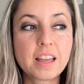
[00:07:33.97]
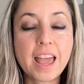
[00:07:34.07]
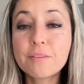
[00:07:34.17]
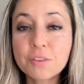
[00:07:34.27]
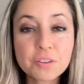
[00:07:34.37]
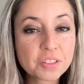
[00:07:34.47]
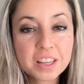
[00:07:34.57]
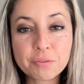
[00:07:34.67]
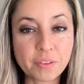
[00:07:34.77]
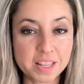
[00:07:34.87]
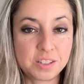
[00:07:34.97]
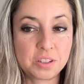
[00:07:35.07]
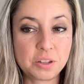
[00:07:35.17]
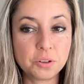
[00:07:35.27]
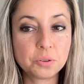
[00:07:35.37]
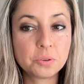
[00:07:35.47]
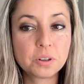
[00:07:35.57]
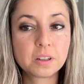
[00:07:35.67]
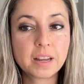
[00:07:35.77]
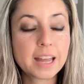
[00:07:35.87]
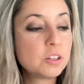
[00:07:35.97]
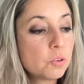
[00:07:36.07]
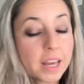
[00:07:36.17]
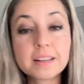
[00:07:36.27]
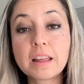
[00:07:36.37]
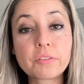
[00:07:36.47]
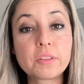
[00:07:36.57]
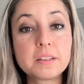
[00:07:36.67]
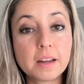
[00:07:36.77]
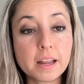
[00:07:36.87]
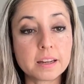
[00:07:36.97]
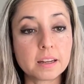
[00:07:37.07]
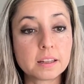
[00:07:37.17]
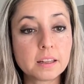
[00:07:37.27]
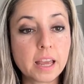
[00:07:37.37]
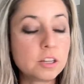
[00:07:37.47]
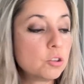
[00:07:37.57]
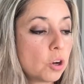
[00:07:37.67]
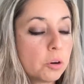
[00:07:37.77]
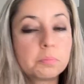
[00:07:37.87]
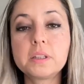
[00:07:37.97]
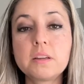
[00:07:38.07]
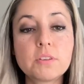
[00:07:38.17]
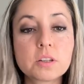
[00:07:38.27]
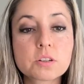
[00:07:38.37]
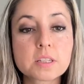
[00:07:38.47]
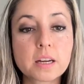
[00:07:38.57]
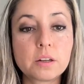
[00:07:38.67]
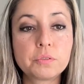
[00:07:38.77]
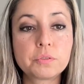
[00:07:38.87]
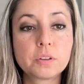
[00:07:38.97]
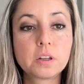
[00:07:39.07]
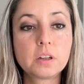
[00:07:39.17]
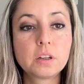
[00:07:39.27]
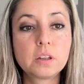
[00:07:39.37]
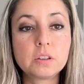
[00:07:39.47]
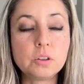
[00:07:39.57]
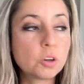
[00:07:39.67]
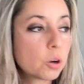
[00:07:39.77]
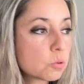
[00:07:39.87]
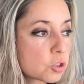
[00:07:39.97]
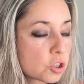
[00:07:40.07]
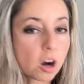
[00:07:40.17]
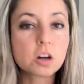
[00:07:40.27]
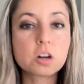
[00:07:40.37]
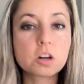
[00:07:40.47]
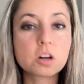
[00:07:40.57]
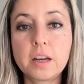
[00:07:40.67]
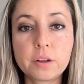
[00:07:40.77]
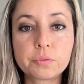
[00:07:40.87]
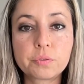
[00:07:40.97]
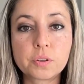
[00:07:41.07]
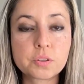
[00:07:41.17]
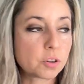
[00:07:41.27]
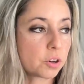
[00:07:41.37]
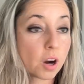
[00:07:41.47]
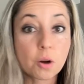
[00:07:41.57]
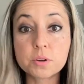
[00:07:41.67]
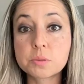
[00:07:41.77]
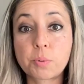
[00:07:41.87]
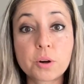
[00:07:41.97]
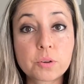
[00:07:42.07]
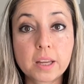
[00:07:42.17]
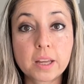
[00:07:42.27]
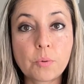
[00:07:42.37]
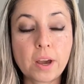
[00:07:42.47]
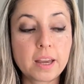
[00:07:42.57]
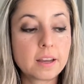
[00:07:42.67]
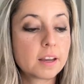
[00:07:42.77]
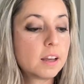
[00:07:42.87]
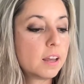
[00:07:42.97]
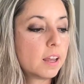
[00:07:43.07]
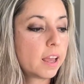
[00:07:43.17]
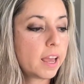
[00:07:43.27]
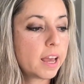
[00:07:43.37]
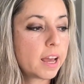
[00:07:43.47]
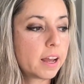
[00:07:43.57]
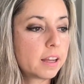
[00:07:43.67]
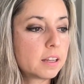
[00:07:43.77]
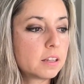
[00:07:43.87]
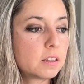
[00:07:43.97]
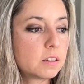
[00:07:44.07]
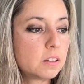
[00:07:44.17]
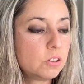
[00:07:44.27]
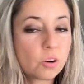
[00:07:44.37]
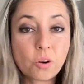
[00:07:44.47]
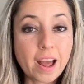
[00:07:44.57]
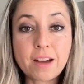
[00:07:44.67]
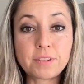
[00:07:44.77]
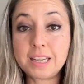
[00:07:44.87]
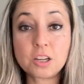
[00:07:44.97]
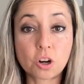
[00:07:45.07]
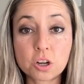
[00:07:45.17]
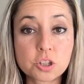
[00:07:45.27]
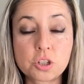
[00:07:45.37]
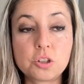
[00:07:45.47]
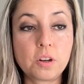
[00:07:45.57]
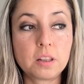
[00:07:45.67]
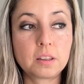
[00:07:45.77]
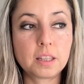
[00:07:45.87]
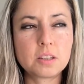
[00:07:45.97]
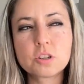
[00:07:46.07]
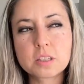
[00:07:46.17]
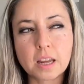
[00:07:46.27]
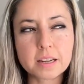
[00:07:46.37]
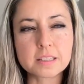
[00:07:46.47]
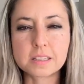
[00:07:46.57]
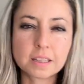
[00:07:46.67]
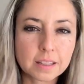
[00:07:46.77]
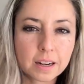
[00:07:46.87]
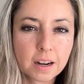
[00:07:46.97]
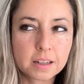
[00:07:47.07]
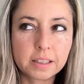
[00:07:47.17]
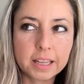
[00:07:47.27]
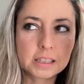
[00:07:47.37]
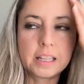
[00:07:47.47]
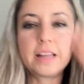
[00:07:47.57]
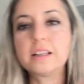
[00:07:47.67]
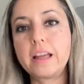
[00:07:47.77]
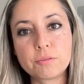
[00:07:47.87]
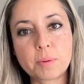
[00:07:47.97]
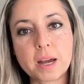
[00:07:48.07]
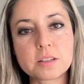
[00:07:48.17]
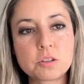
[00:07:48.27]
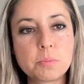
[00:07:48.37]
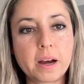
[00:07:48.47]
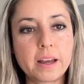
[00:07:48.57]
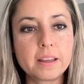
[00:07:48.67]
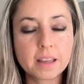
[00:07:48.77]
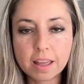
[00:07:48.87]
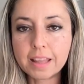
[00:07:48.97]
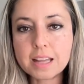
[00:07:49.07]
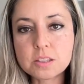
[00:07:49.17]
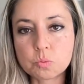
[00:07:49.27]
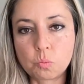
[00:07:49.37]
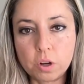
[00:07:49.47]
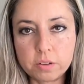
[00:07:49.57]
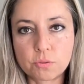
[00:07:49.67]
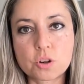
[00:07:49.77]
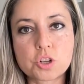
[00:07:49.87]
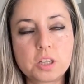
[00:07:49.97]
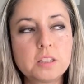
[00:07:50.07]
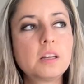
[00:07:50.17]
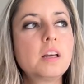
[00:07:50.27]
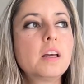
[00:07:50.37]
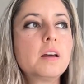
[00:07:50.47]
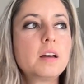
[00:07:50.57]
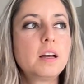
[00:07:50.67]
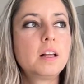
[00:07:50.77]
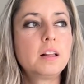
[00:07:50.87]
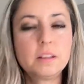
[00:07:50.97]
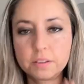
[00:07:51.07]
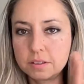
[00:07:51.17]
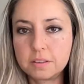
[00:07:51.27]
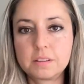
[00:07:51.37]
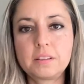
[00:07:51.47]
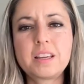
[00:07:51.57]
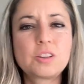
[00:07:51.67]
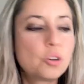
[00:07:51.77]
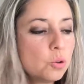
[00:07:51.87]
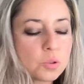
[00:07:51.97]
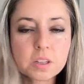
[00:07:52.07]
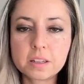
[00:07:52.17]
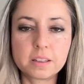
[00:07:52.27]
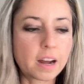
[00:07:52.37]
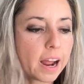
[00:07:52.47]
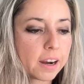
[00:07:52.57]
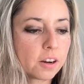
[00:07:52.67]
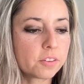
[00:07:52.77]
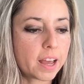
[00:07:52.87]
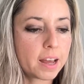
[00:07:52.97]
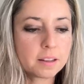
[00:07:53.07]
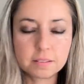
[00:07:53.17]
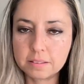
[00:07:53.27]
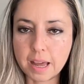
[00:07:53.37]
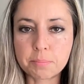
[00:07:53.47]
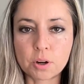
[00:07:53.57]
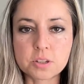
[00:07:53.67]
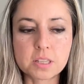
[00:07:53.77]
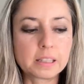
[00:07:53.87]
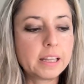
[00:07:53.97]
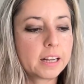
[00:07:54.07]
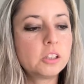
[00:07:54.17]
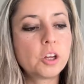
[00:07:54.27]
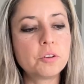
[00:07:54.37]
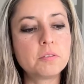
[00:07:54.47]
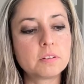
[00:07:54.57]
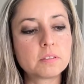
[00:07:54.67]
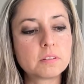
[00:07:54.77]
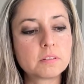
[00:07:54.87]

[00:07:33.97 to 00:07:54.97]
Everything offends you, and you get nothing done. And you don't believe in yourself. You don't charge enough, so you're always broke anyway. And you don't have any courage to do anything, and you just kind of sit there and like let life pass you by. That's one version. Like, who's gonna hire that that person, let alone